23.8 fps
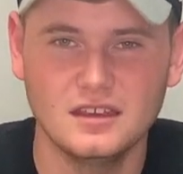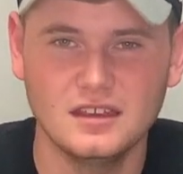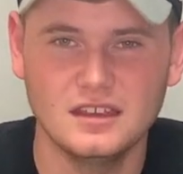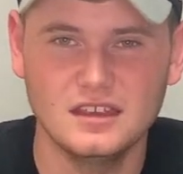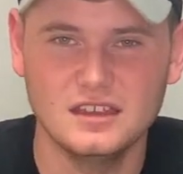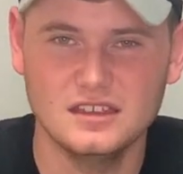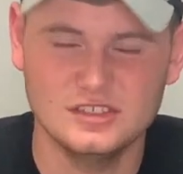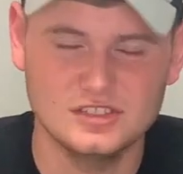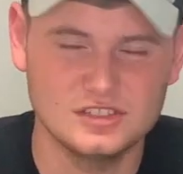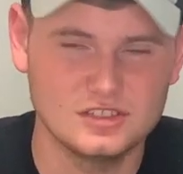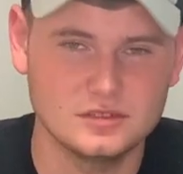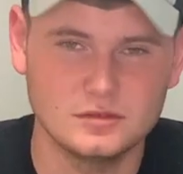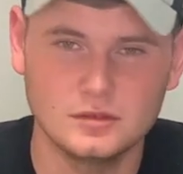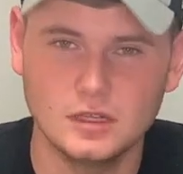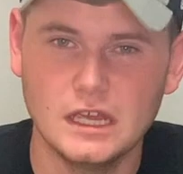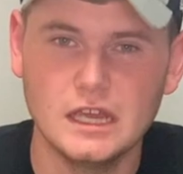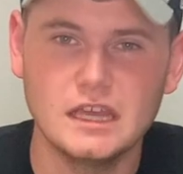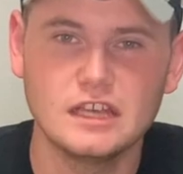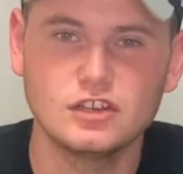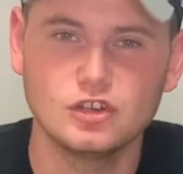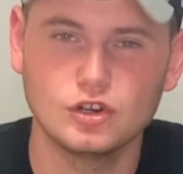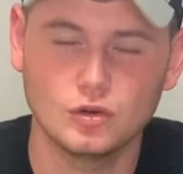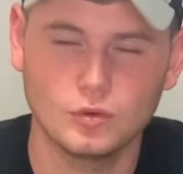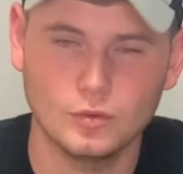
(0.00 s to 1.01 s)
is
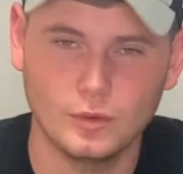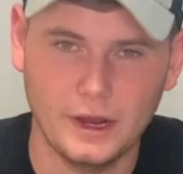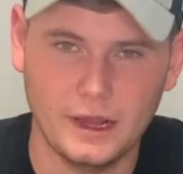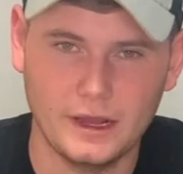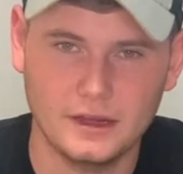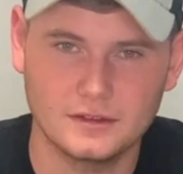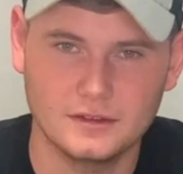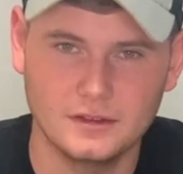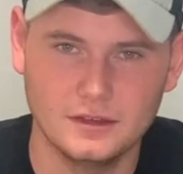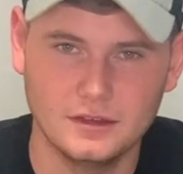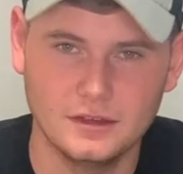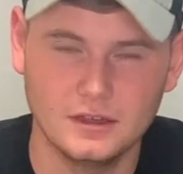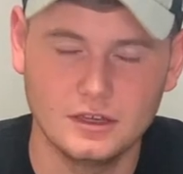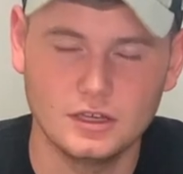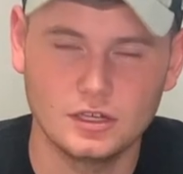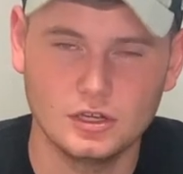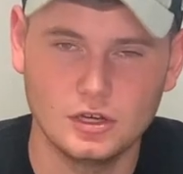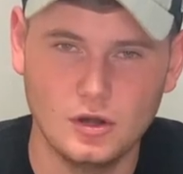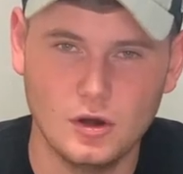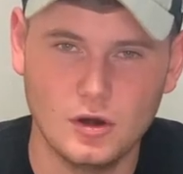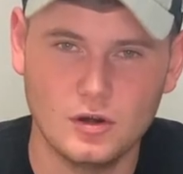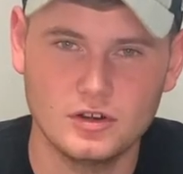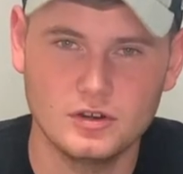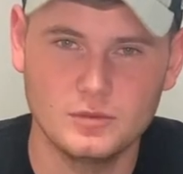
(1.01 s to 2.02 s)
incorrect.
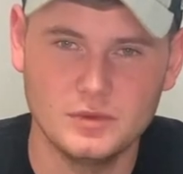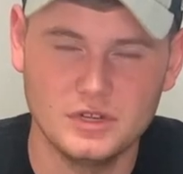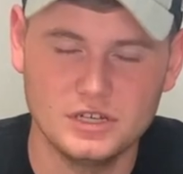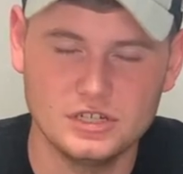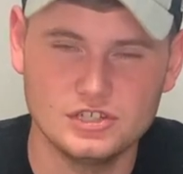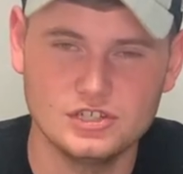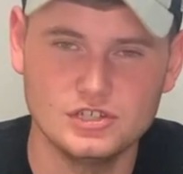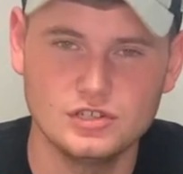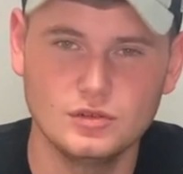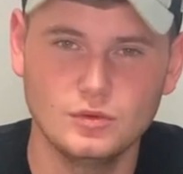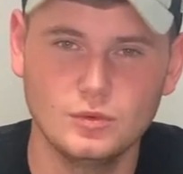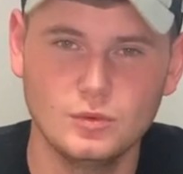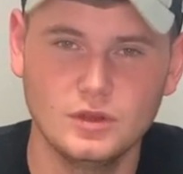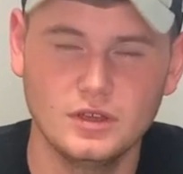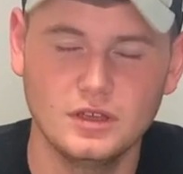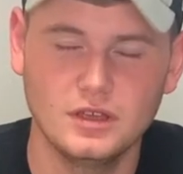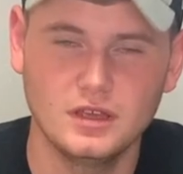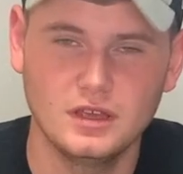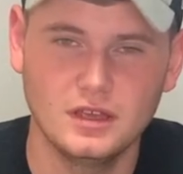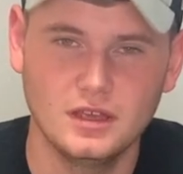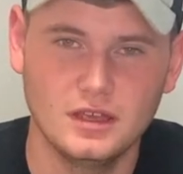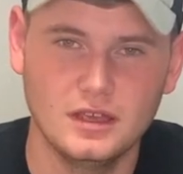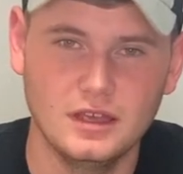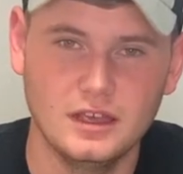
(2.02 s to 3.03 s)
Gardner Minshew
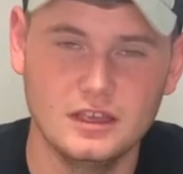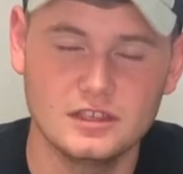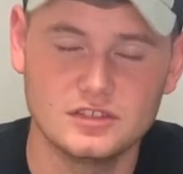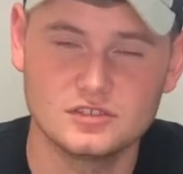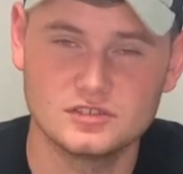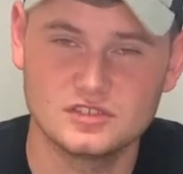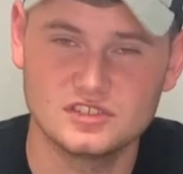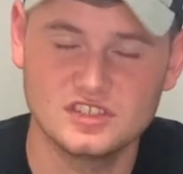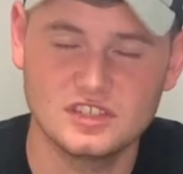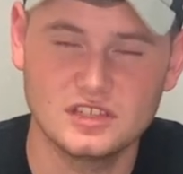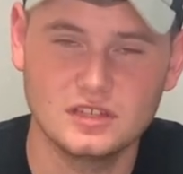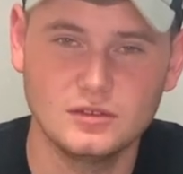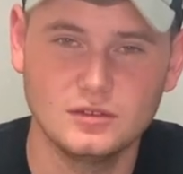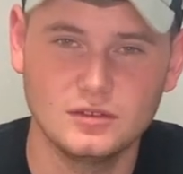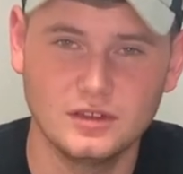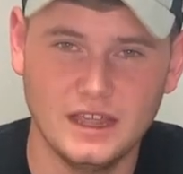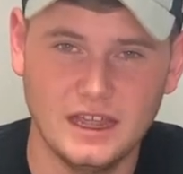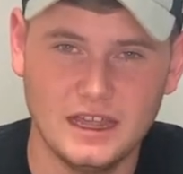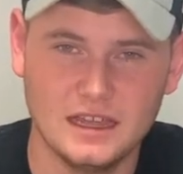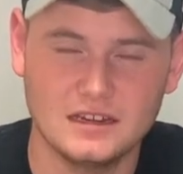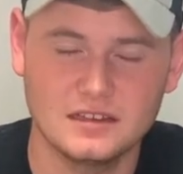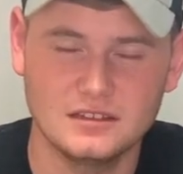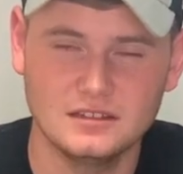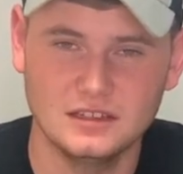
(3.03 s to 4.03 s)
is
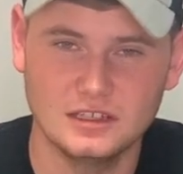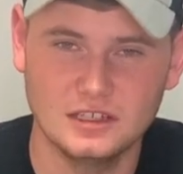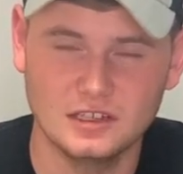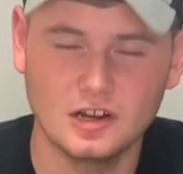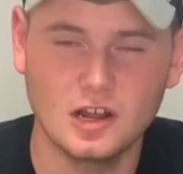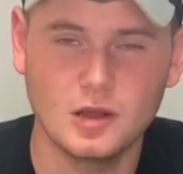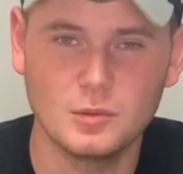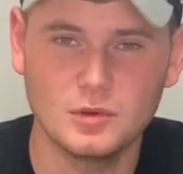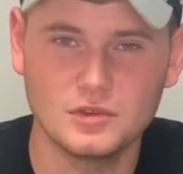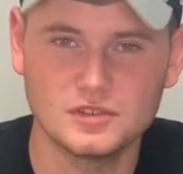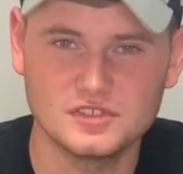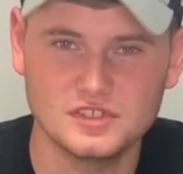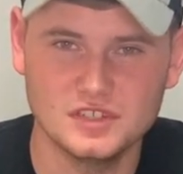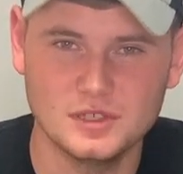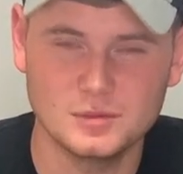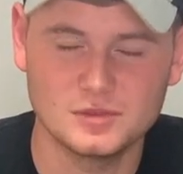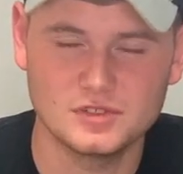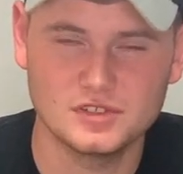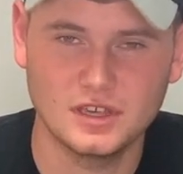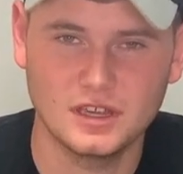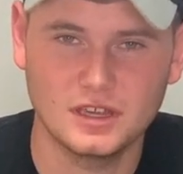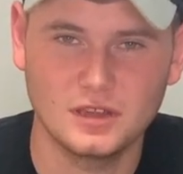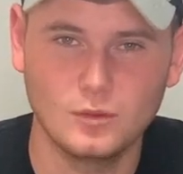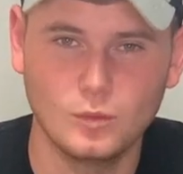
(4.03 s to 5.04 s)
single-handedly, it almost
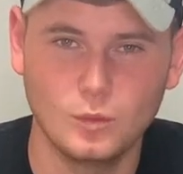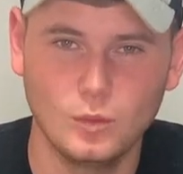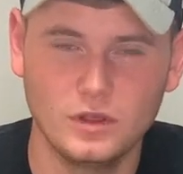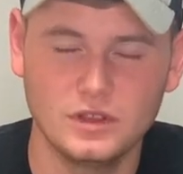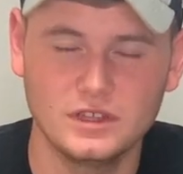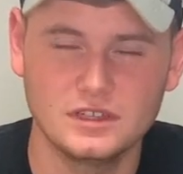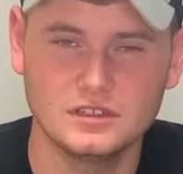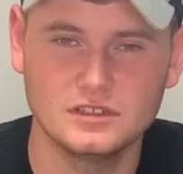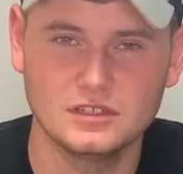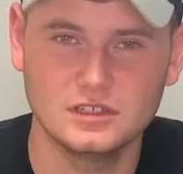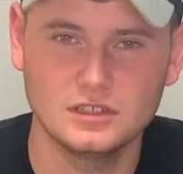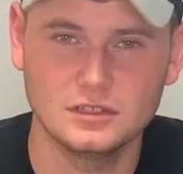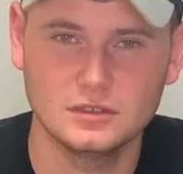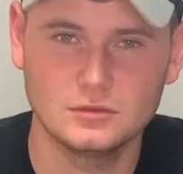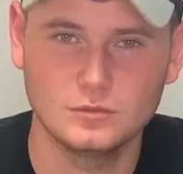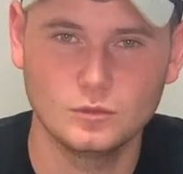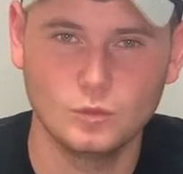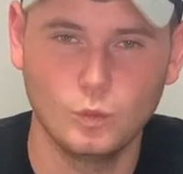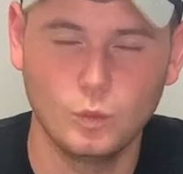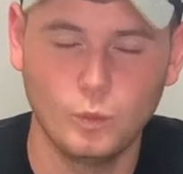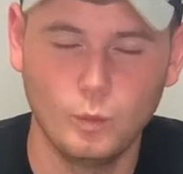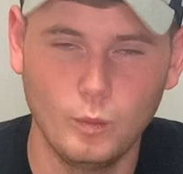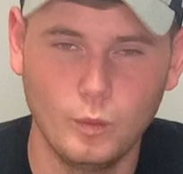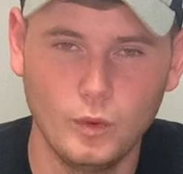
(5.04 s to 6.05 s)
seems like, willing to
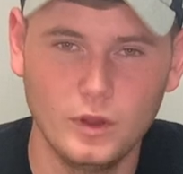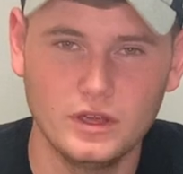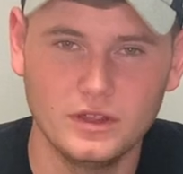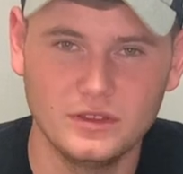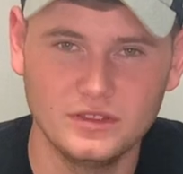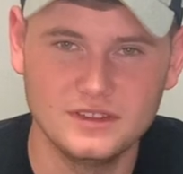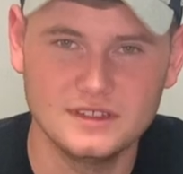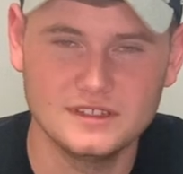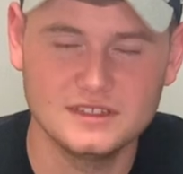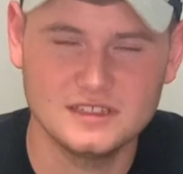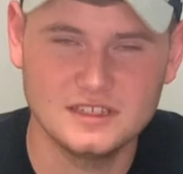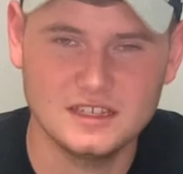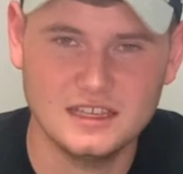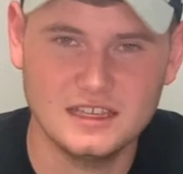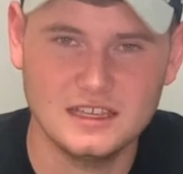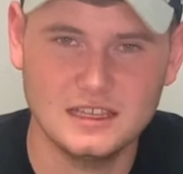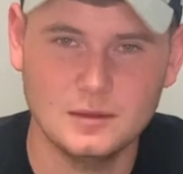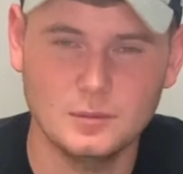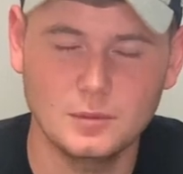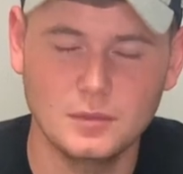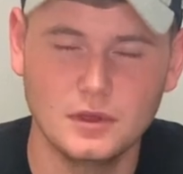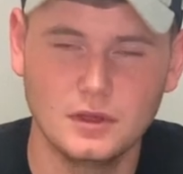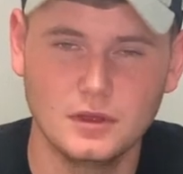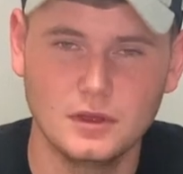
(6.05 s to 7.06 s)
will this
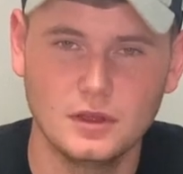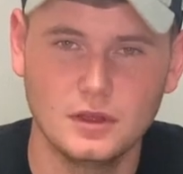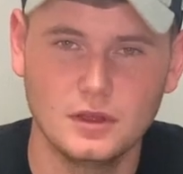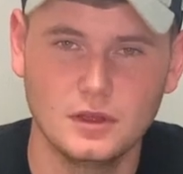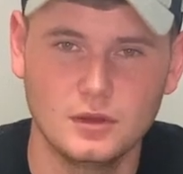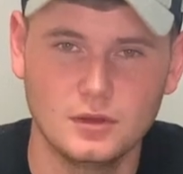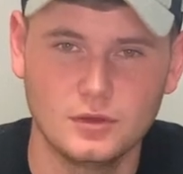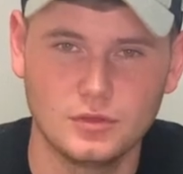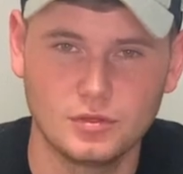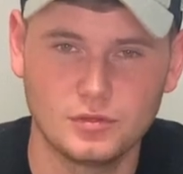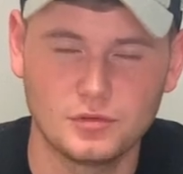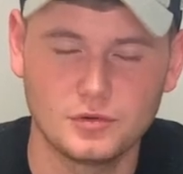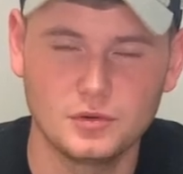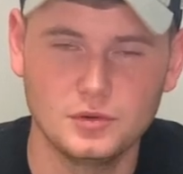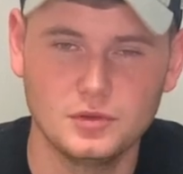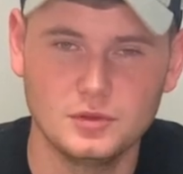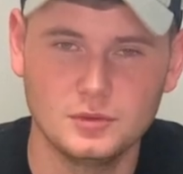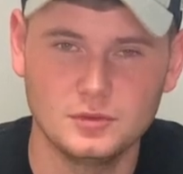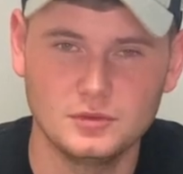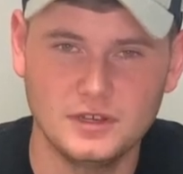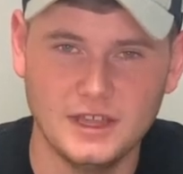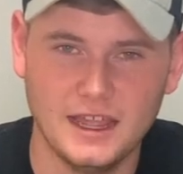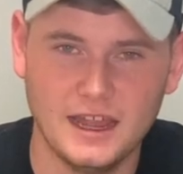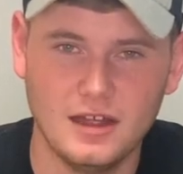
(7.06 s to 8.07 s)
team through the
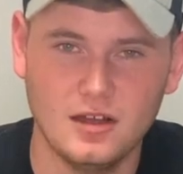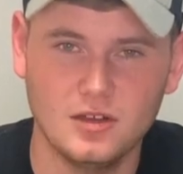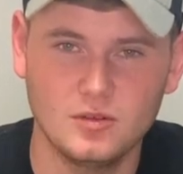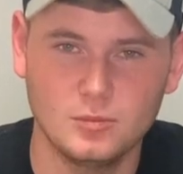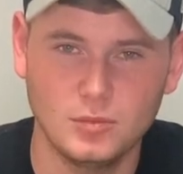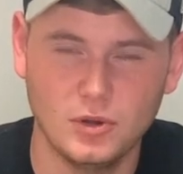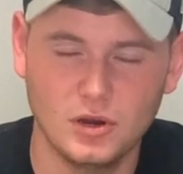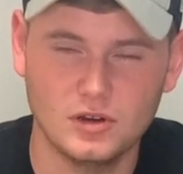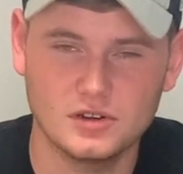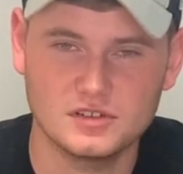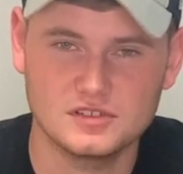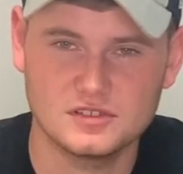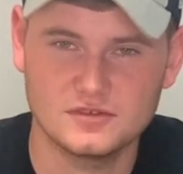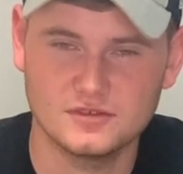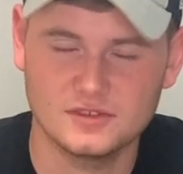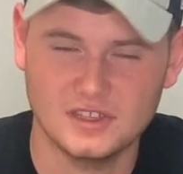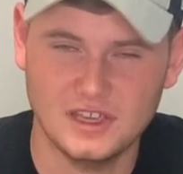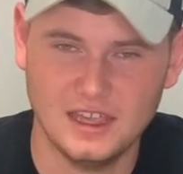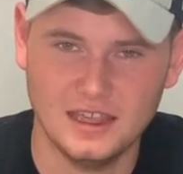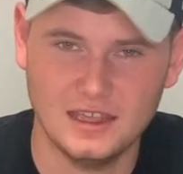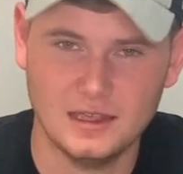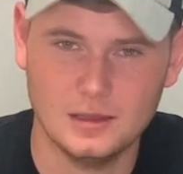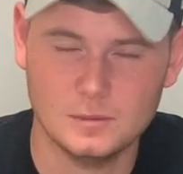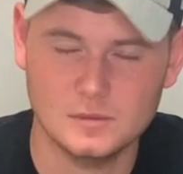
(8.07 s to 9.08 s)
down parts
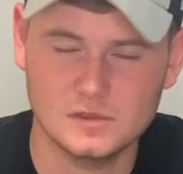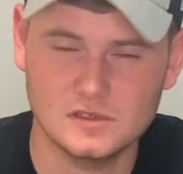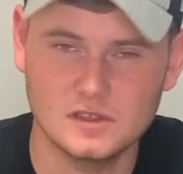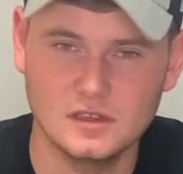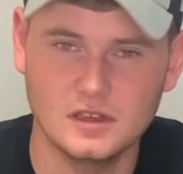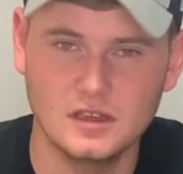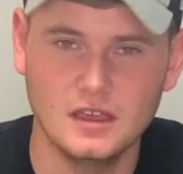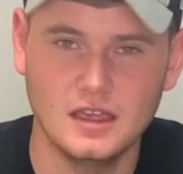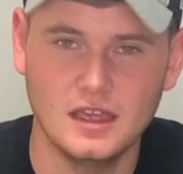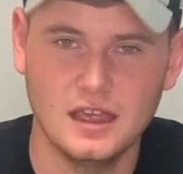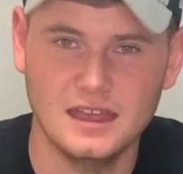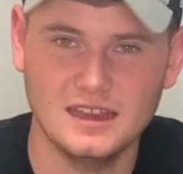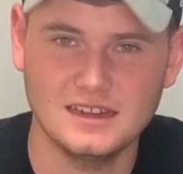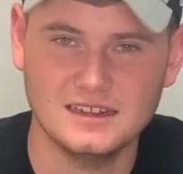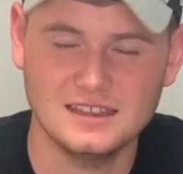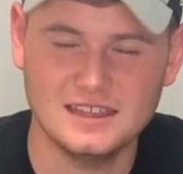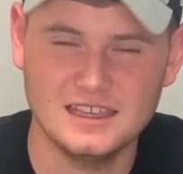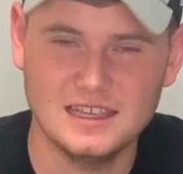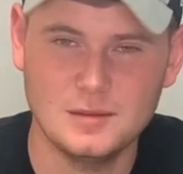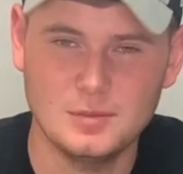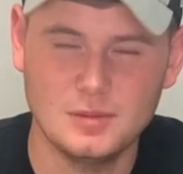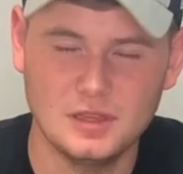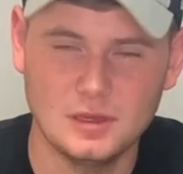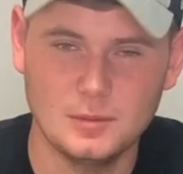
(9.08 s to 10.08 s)
of games and
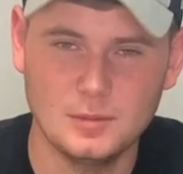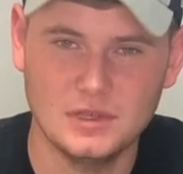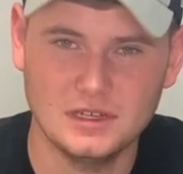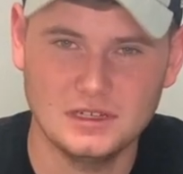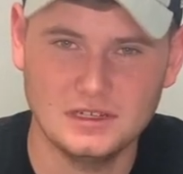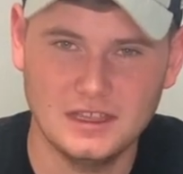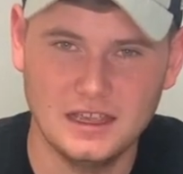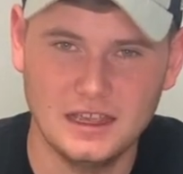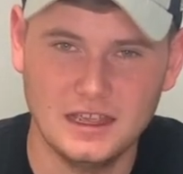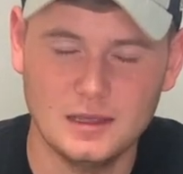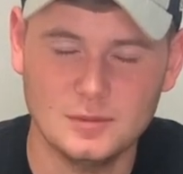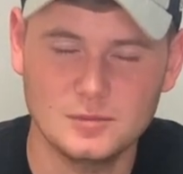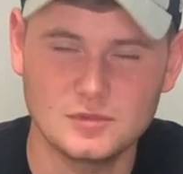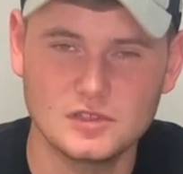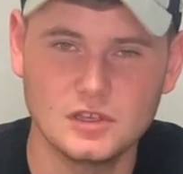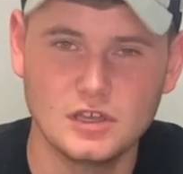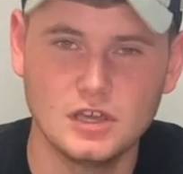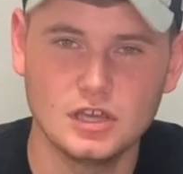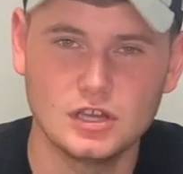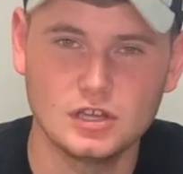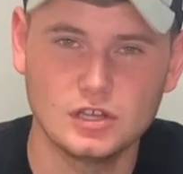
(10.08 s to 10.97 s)
keep them in games.